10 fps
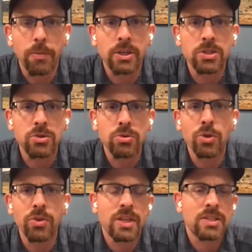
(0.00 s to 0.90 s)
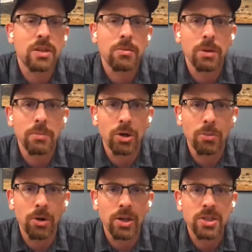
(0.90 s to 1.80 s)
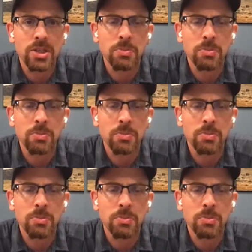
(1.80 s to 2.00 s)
because that that's going to be a bigger process.